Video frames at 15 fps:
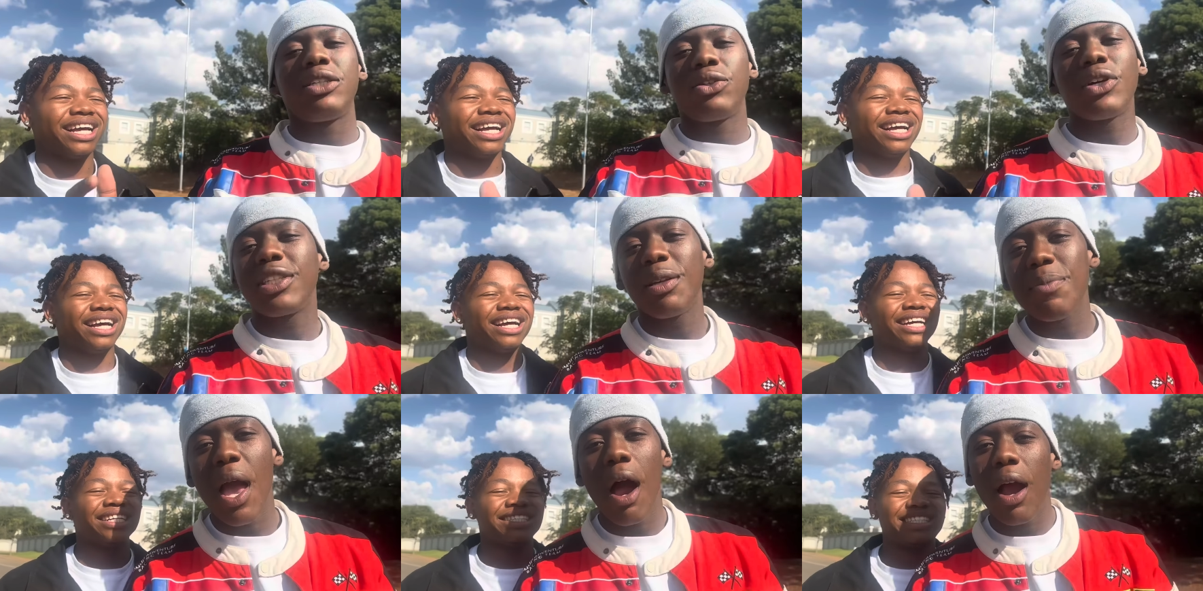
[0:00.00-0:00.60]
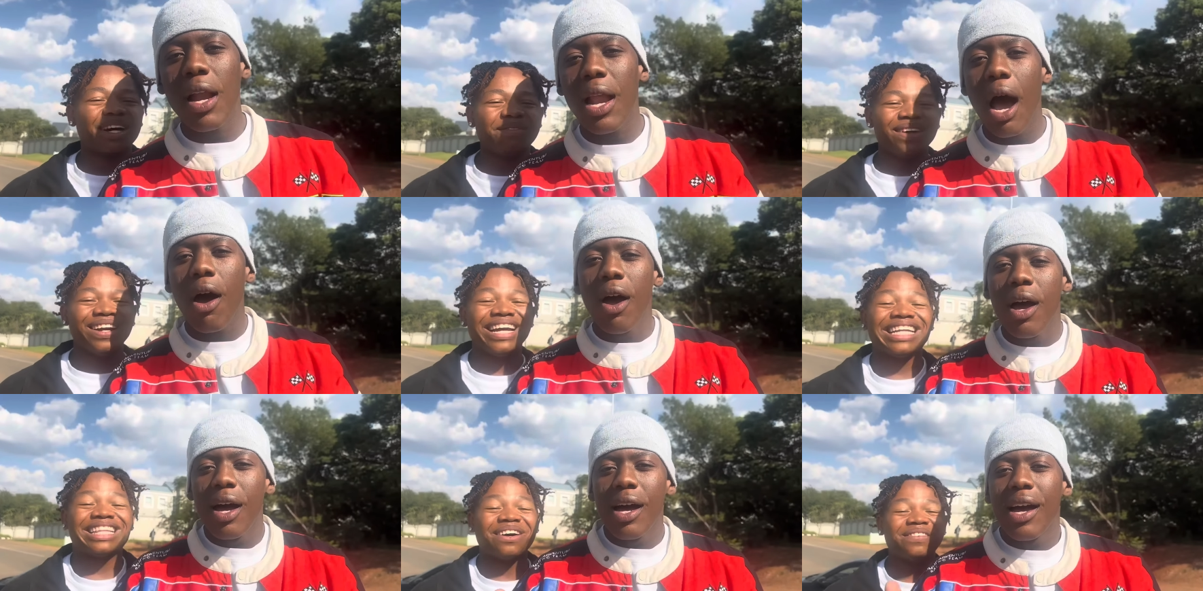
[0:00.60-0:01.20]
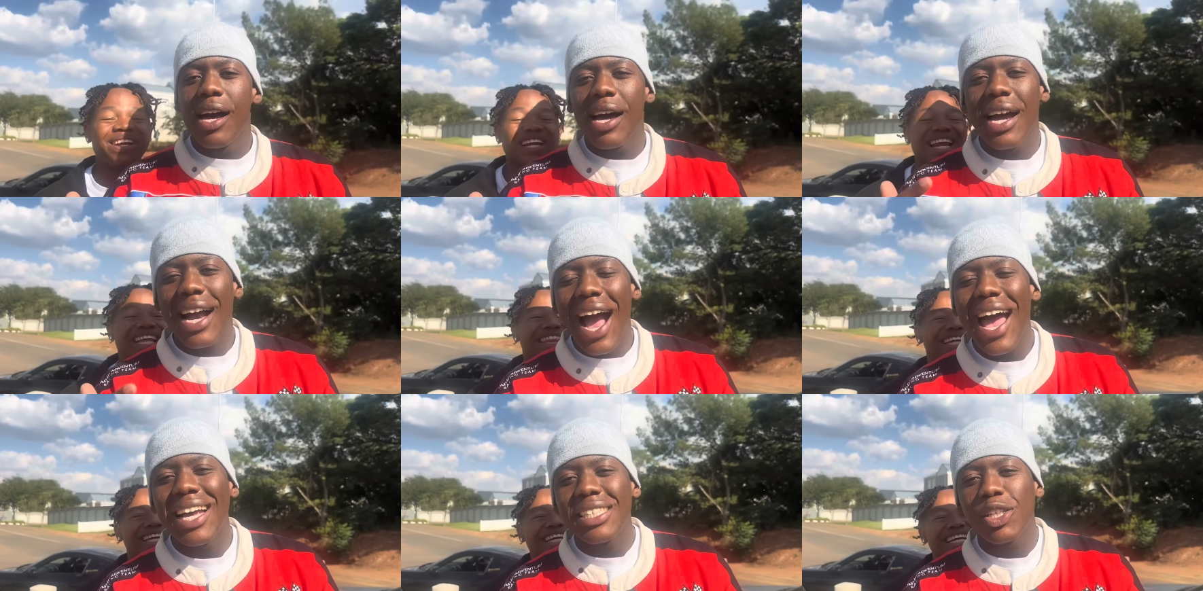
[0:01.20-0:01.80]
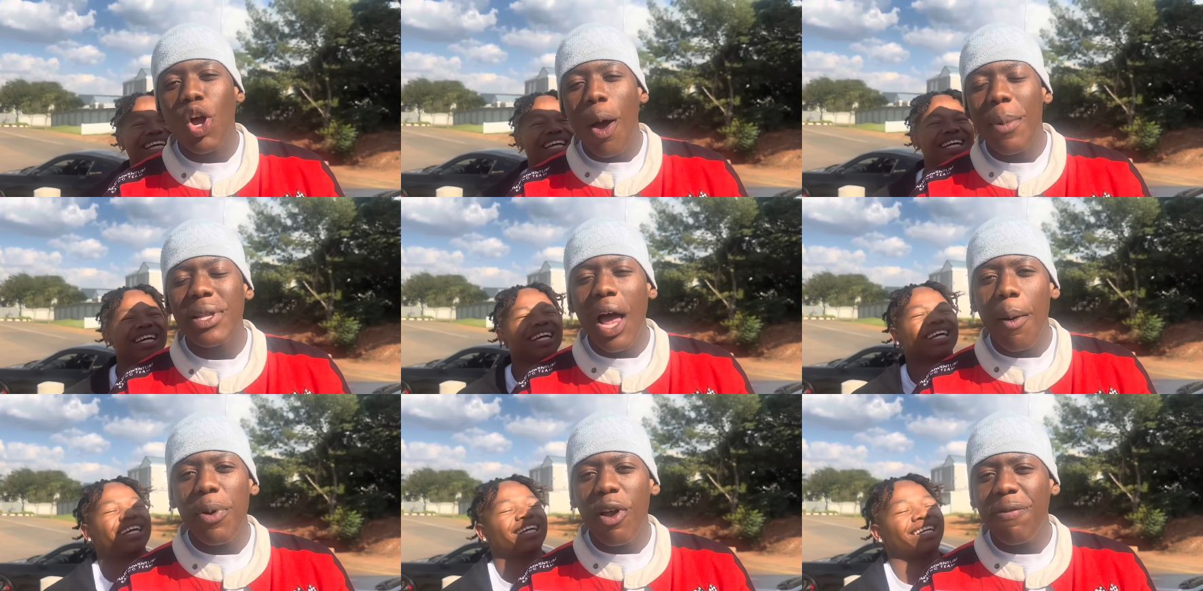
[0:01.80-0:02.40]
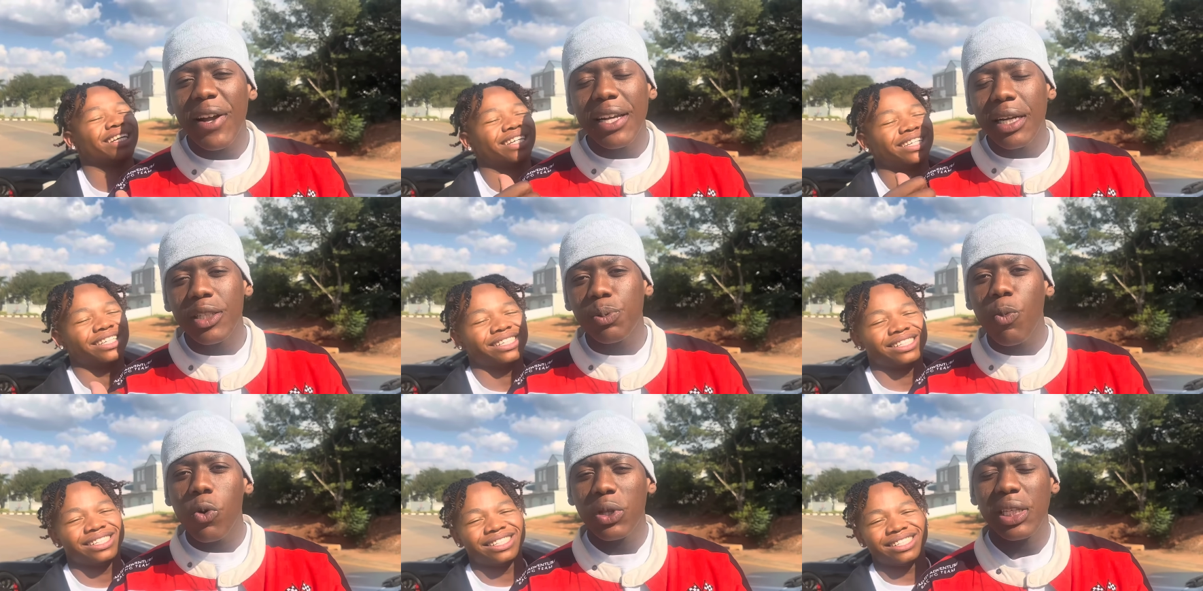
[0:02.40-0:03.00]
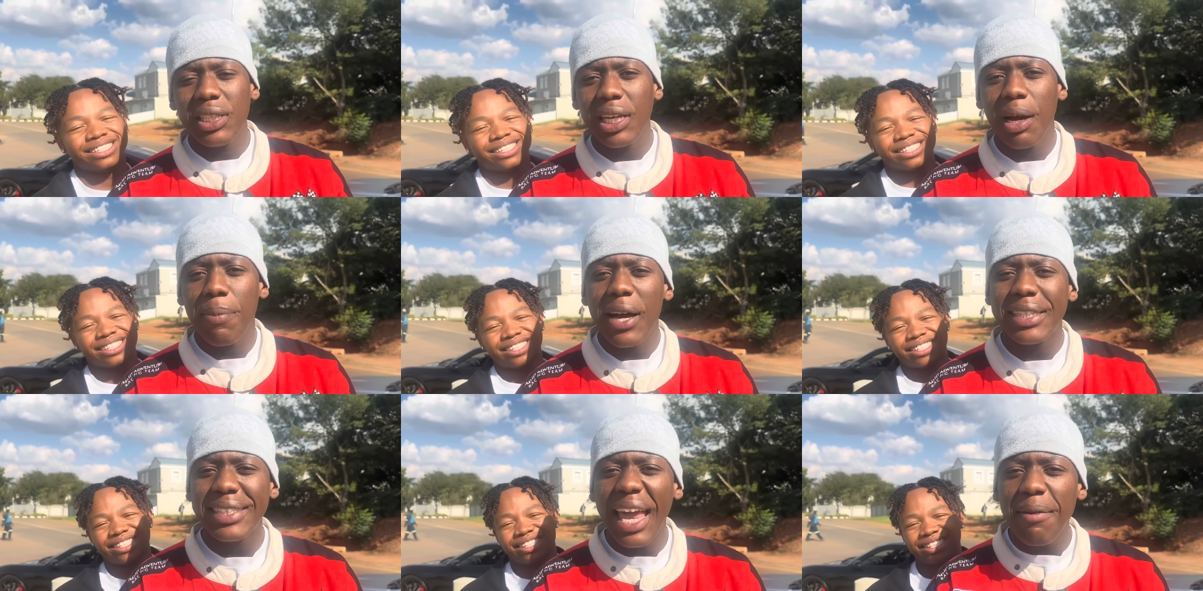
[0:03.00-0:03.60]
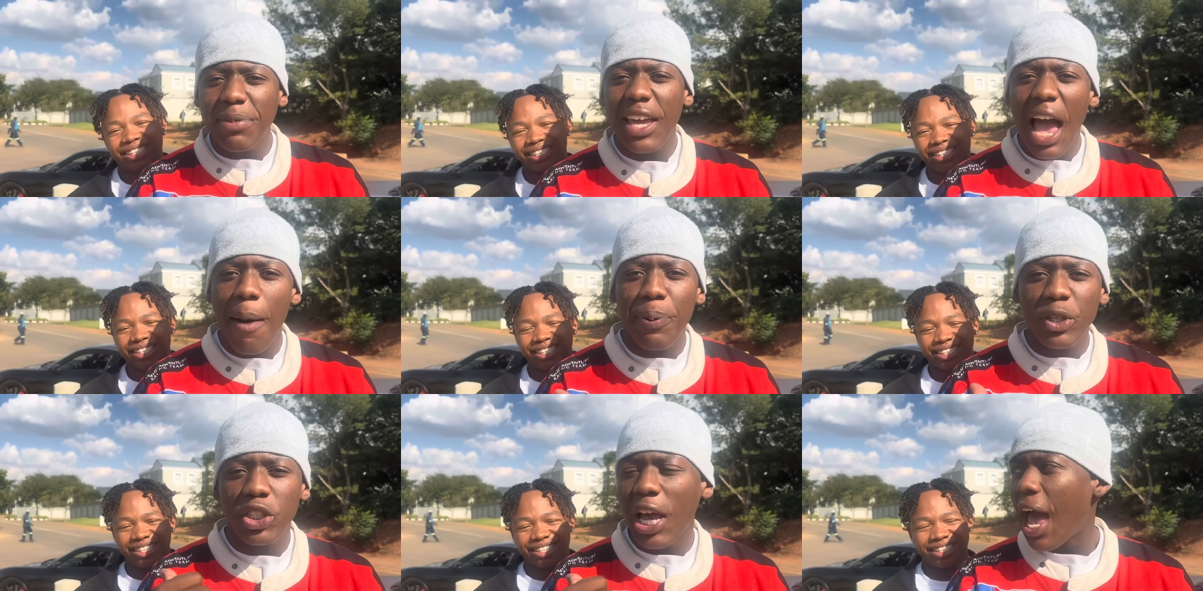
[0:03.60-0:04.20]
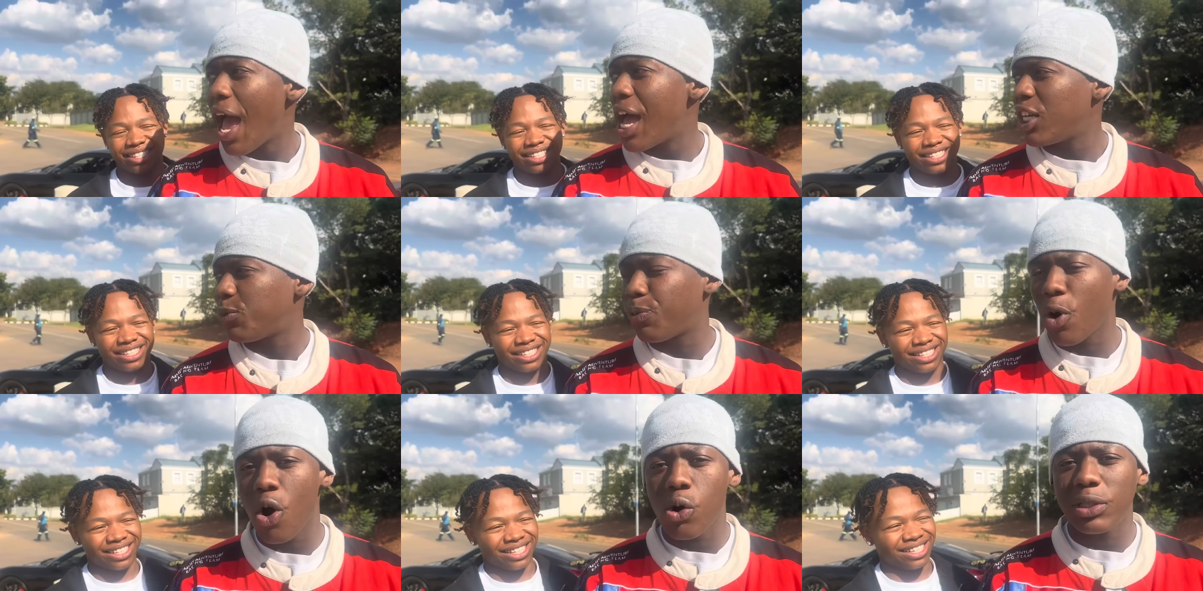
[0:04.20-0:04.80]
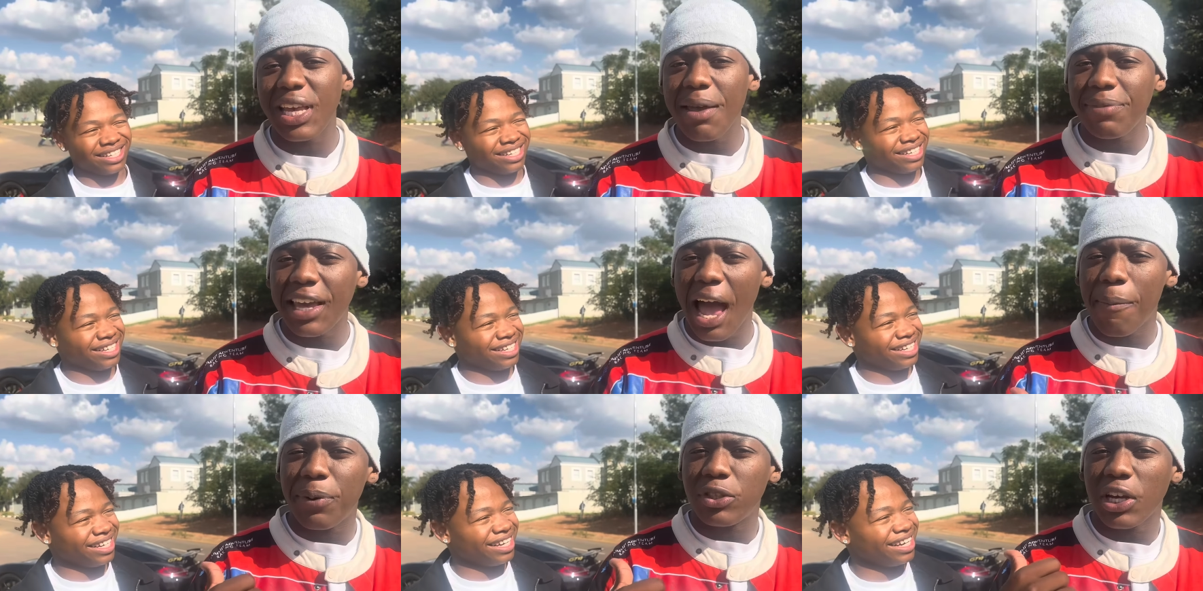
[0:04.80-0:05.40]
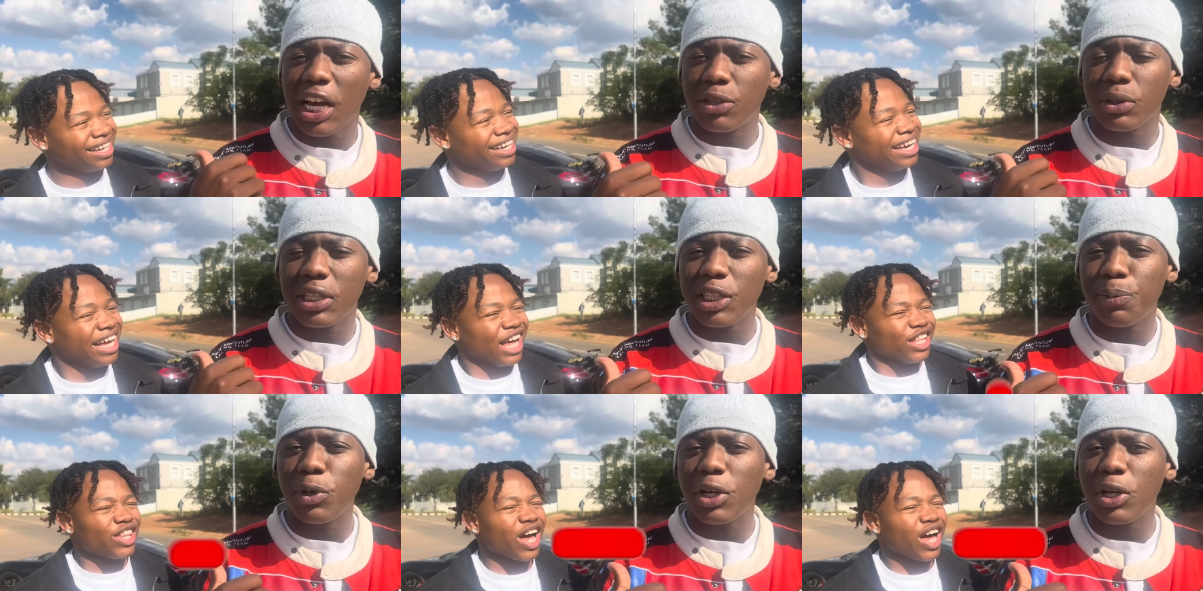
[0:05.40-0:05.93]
Speaker 1: stressing me out right double, now. guys, comment down below if I didn't smoke this thing, bro. Same thing happened to Ash, bro. Same thing happened to Ash with this. We